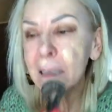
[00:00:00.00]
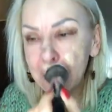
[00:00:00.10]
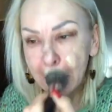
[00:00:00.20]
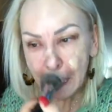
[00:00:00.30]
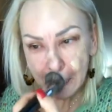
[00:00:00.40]

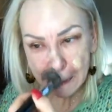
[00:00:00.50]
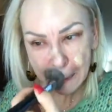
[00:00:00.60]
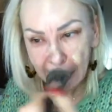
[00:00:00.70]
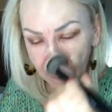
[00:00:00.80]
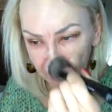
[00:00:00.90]
concealer
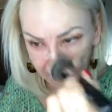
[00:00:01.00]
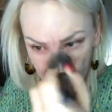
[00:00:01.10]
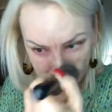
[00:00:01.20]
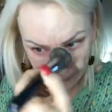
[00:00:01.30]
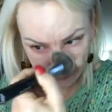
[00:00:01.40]
today
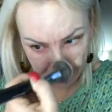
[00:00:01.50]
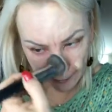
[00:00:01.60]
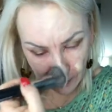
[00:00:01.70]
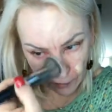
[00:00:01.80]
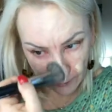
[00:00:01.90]

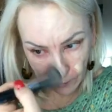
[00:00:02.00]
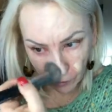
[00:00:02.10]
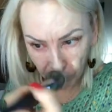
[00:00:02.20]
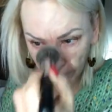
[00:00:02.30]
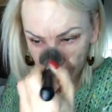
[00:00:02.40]
because it's
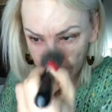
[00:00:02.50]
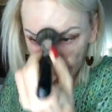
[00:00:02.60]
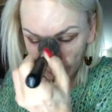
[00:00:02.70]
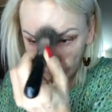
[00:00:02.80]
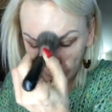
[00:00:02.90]
just too
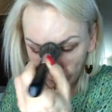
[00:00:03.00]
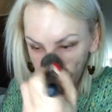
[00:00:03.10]
wrinkly